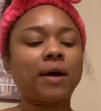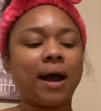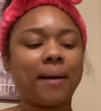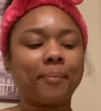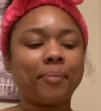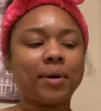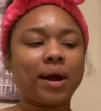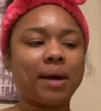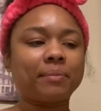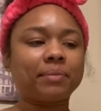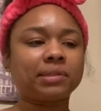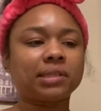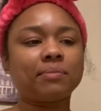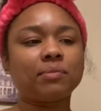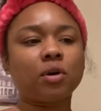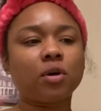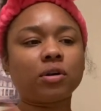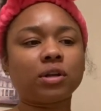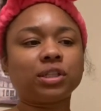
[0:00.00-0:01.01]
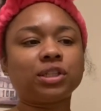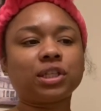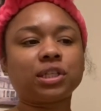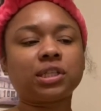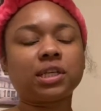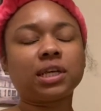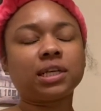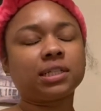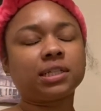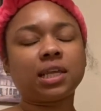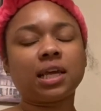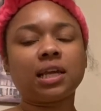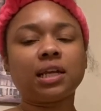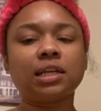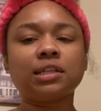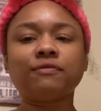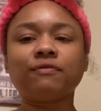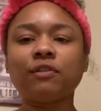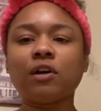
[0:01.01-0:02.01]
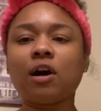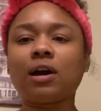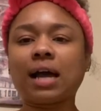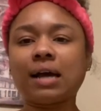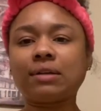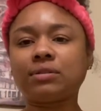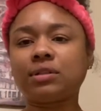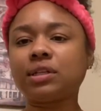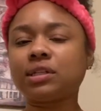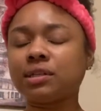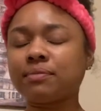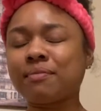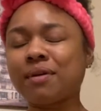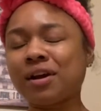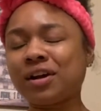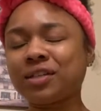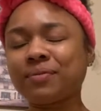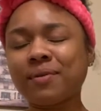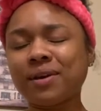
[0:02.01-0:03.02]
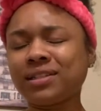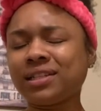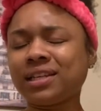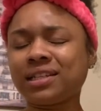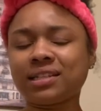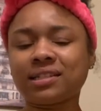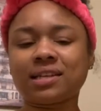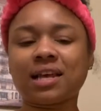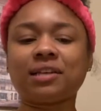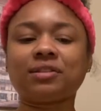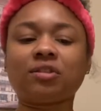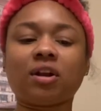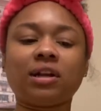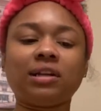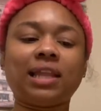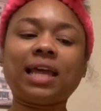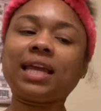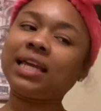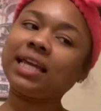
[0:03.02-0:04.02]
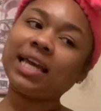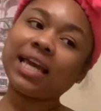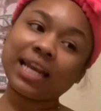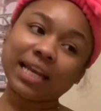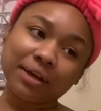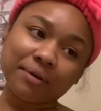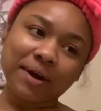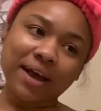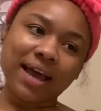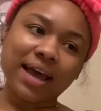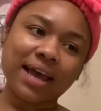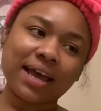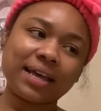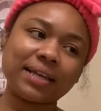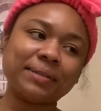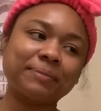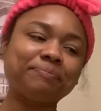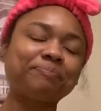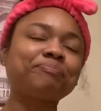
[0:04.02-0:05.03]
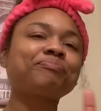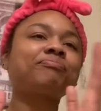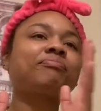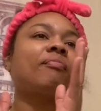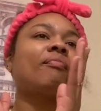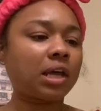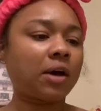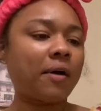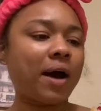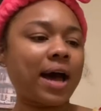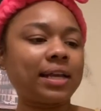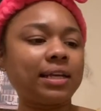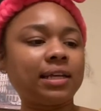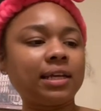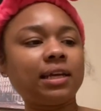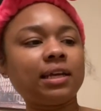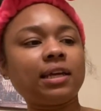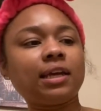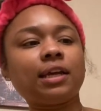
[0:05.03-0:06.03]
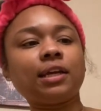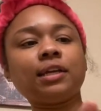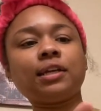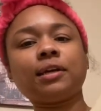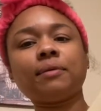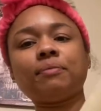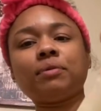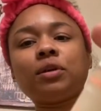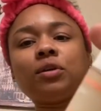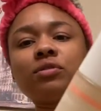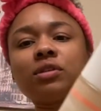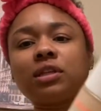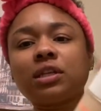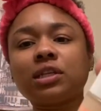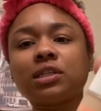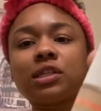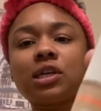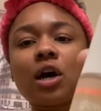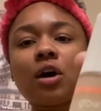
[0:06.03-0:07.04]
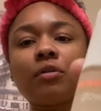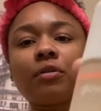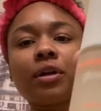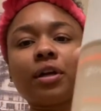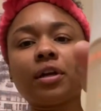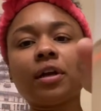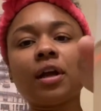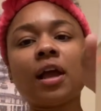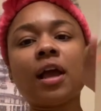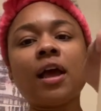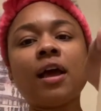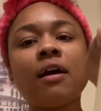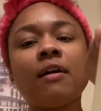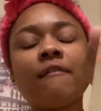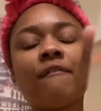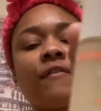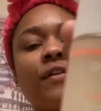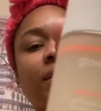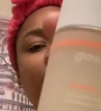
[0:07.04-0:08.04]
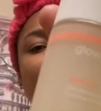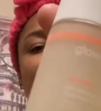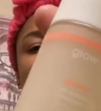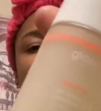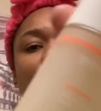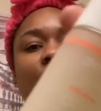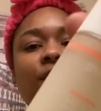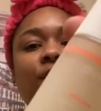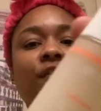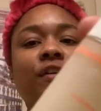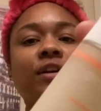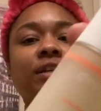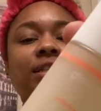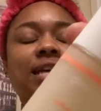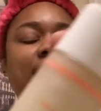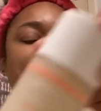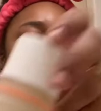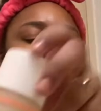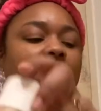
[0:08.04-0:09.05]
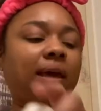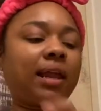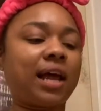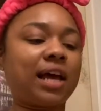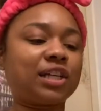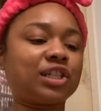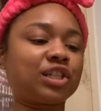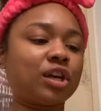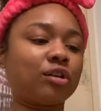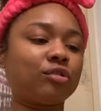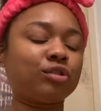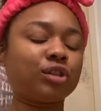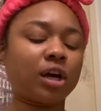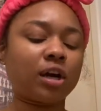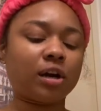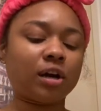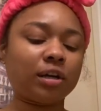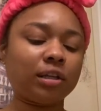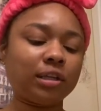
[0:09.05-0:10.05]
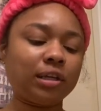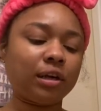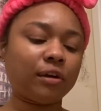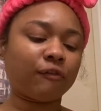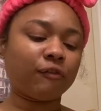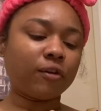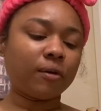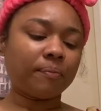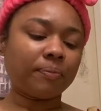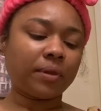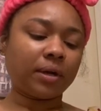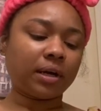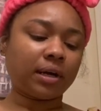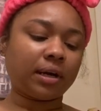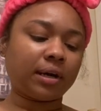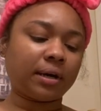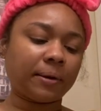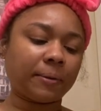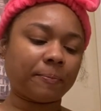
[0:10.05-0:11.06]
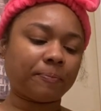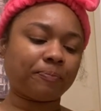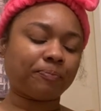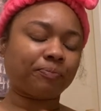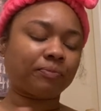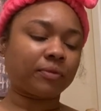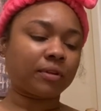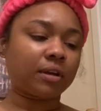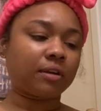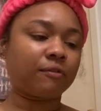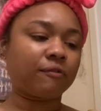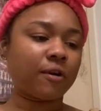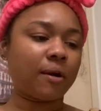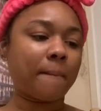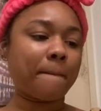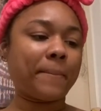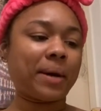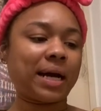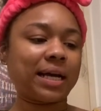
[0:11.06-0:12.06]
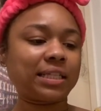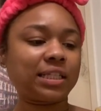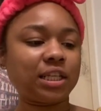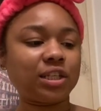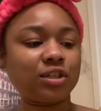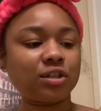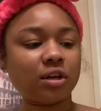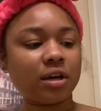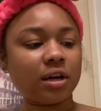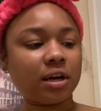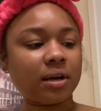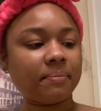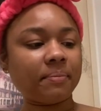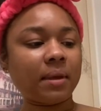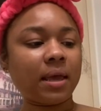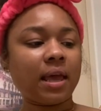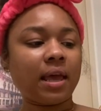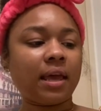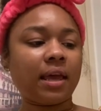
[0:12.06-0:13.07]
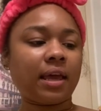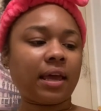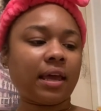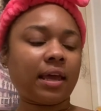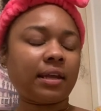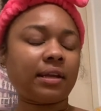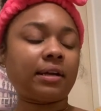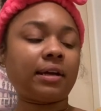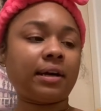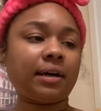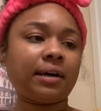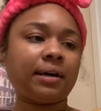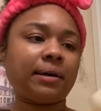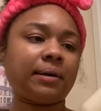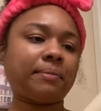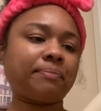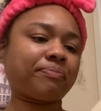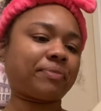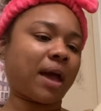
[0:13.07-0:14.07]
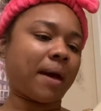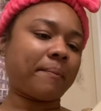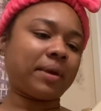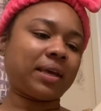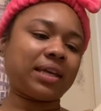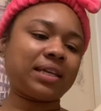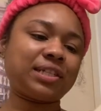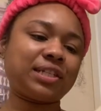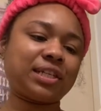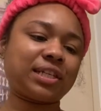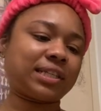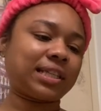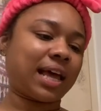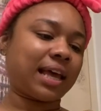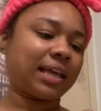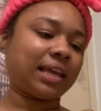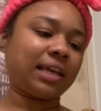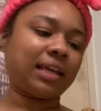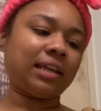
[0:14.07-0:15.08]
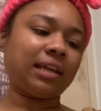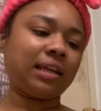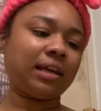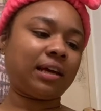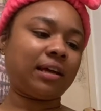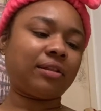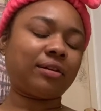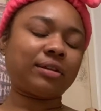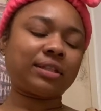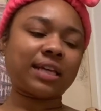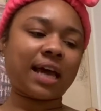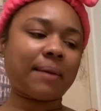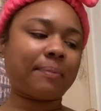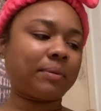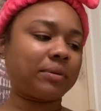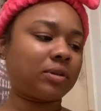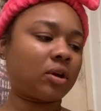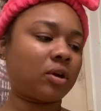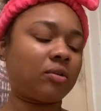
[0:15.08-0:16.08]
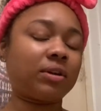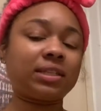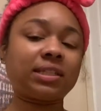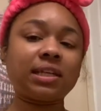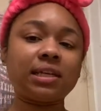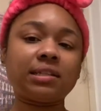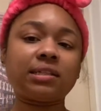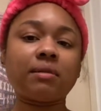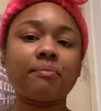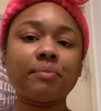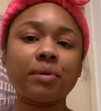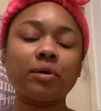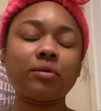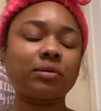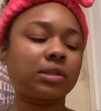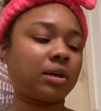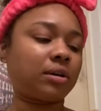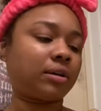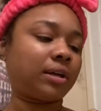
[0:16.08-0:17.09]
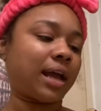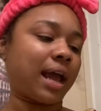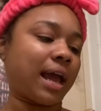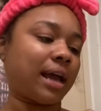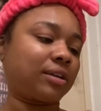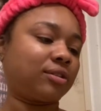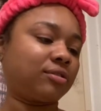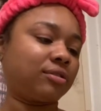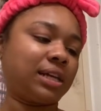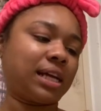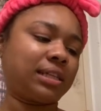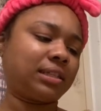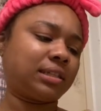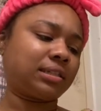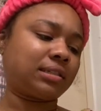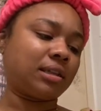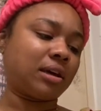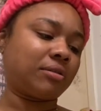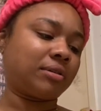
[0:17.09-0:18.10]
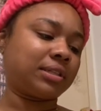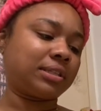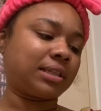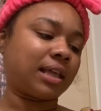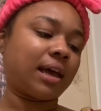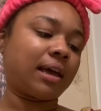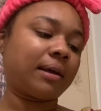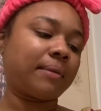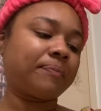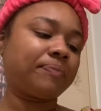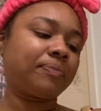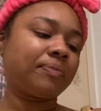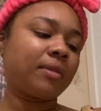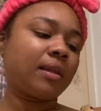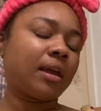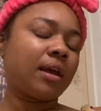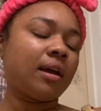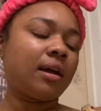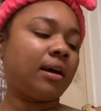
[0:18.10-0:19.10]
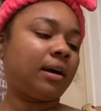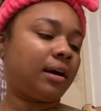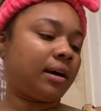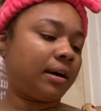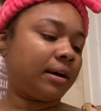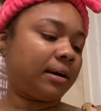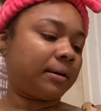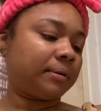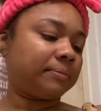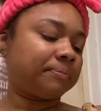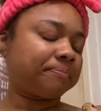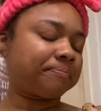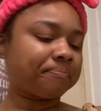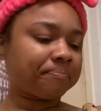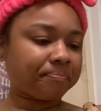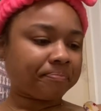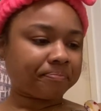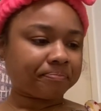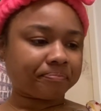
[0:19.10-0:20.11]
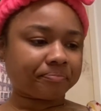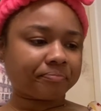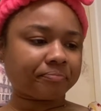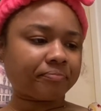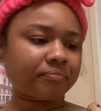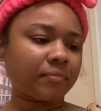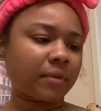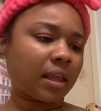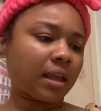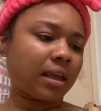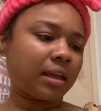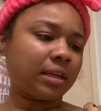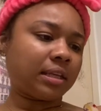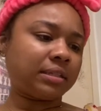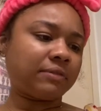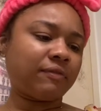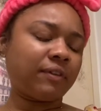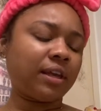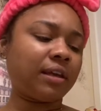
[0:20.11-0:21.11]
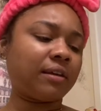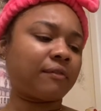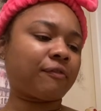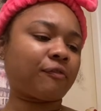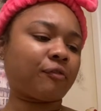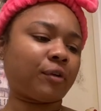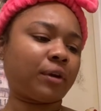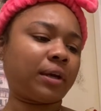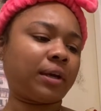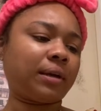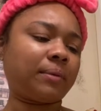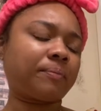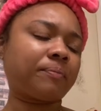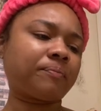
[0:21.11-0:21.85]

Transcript: I promise I'm going to just extend this vlog out to tomorrow, especially since I started late anyways. So I did end up using this toner for the very first time that I showed y'all earlier from the um from BoxyCharm. And um, I mean, it's just like any other type of toner. This is a milk toner, actually. I just noticed that. Um, and it's vegan free.